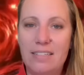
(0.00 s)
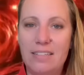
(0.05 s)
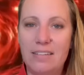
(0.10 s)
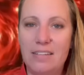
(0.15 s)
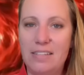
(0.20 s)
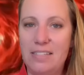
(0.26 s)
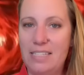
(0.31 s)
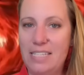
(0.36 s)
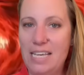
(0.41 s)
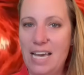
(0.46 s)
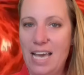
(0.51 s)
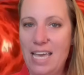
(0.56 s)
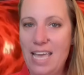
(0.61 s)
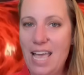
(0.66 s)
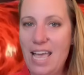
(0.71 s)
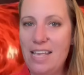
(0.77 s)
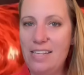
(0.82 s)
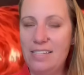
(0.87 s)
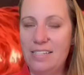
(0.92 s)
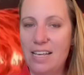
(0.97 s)
the
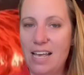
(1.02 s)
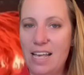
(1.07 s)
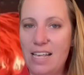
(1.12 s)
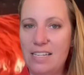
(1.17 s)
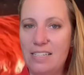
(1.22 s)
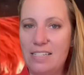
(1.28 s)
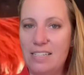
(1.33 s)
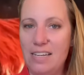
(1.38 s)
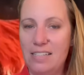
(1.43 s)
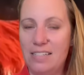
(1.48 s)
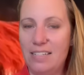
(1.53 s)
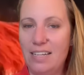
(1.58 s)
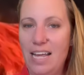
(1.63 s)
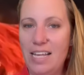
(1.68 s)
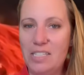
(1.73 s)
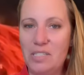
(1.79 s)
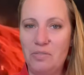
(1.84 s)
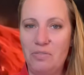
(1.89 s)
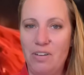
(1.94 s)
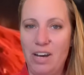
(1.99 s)
CIA says it's
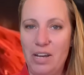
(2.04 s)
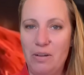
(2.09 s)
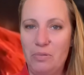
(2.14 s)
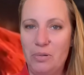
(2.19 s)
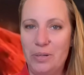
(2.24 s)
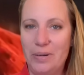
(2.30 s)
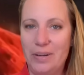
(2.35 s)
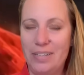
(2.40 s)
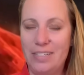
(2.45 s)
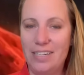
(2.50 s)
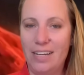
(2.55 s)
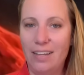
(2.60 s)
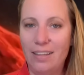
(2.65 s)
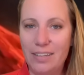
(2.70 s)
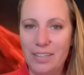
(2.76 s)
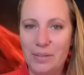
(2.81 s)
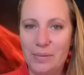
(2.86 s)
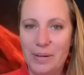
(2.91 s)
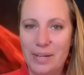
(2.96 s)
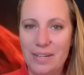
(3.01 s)
classified. We're not telling
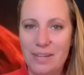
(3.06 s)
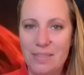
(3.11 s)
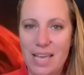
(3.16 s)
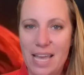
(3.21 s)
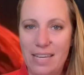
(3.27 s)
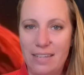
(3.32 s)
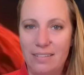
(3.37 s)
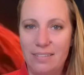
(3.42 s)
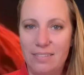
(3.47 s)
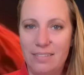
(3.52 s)
you anything